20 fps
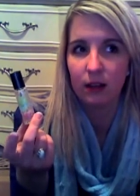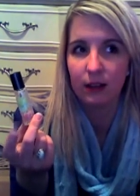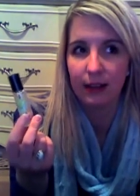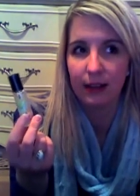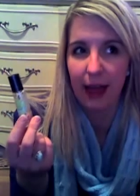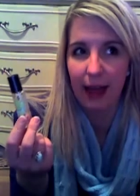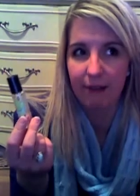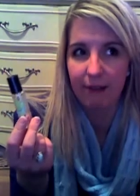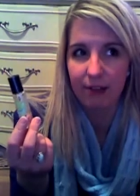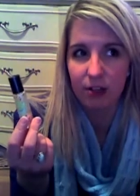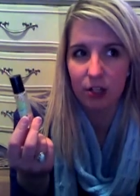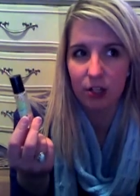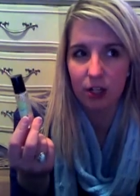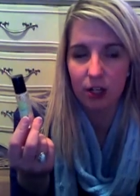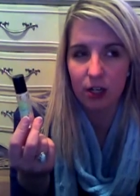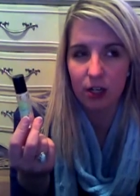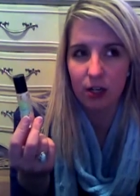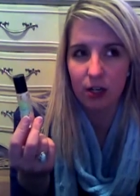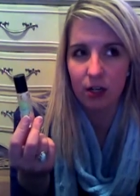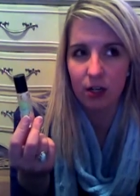
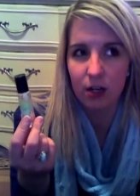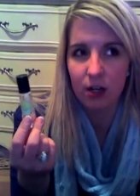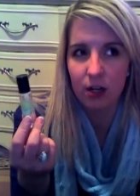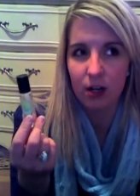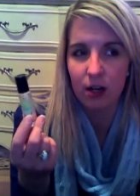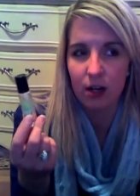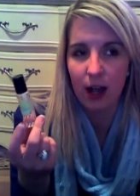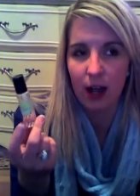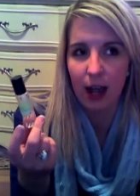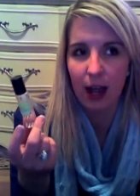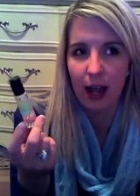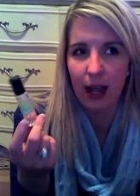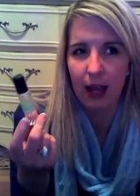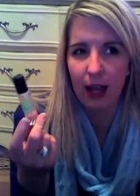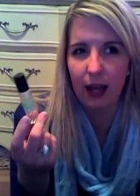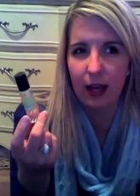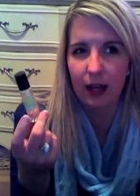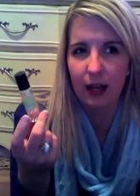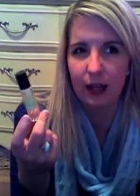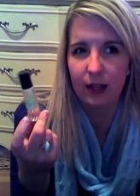lavender
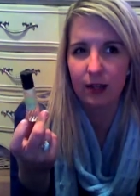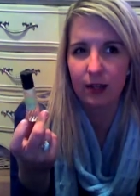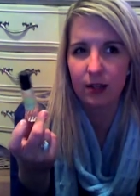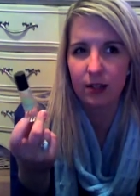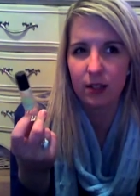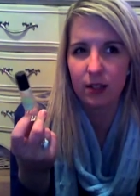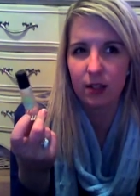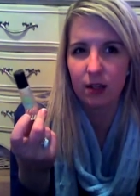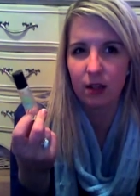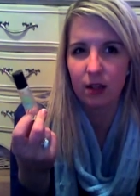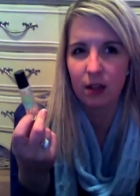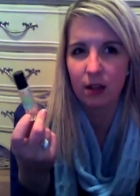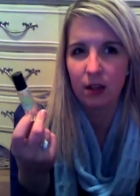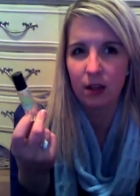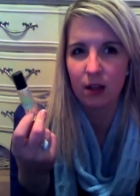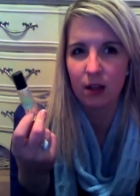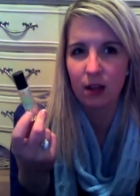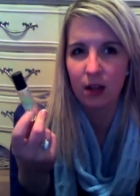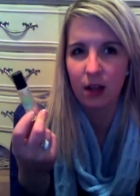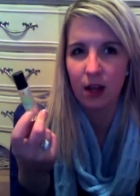and
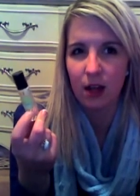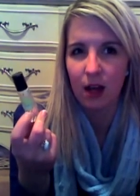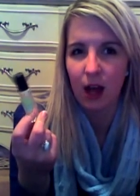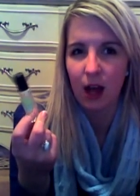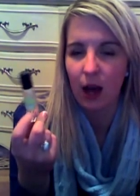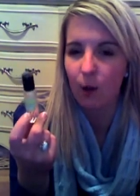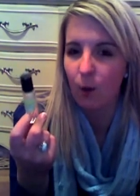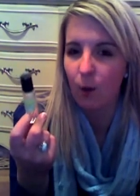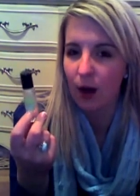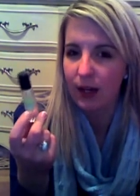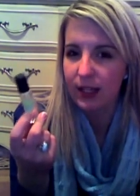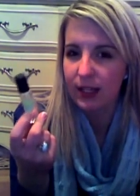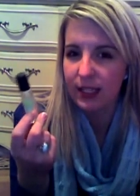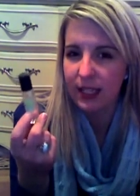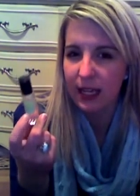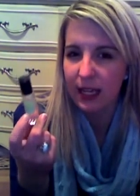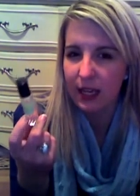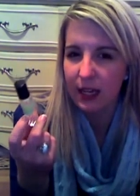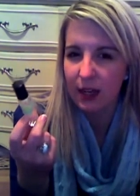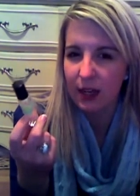I want to
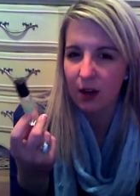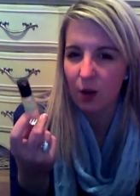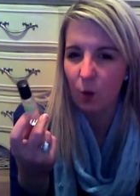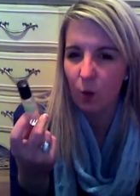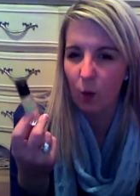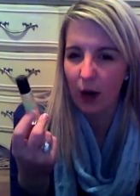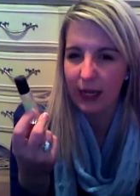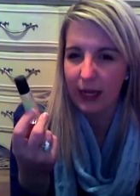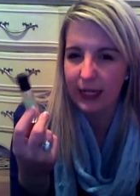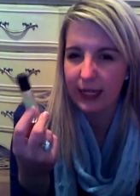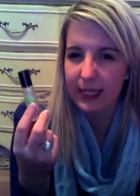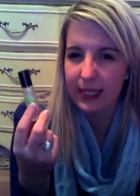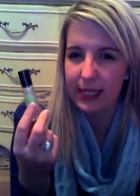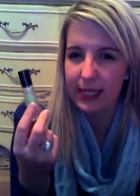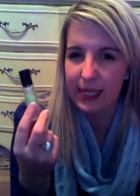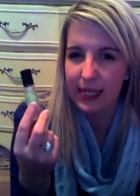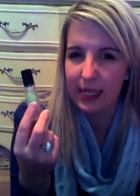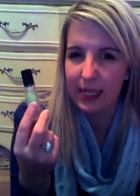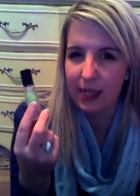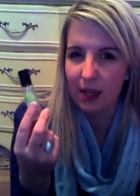say white
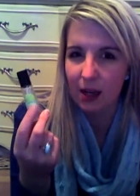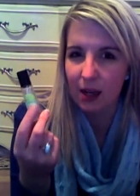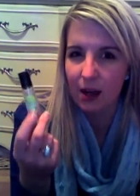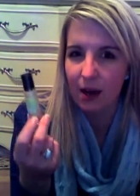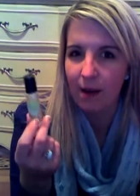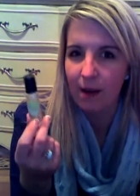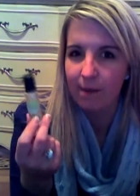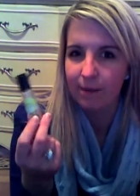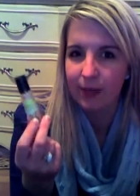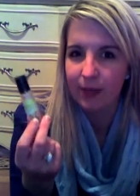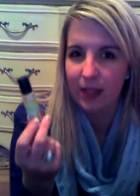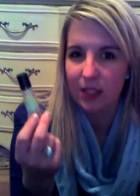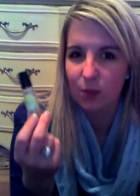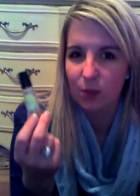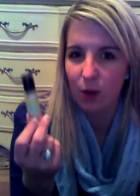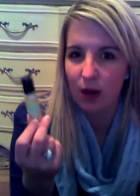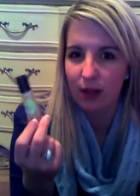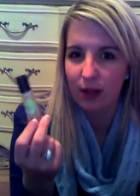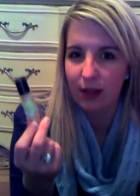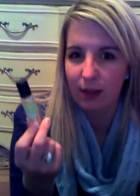tea is
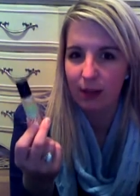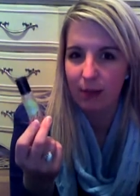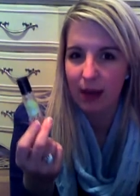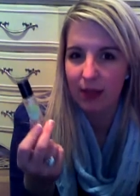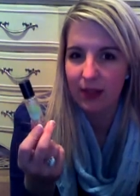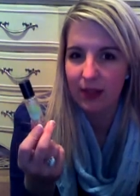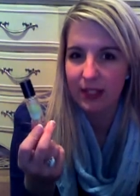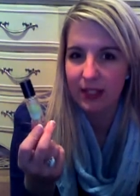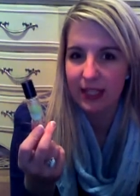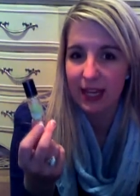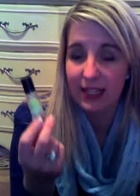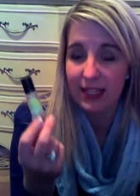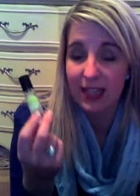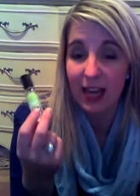what they made this as.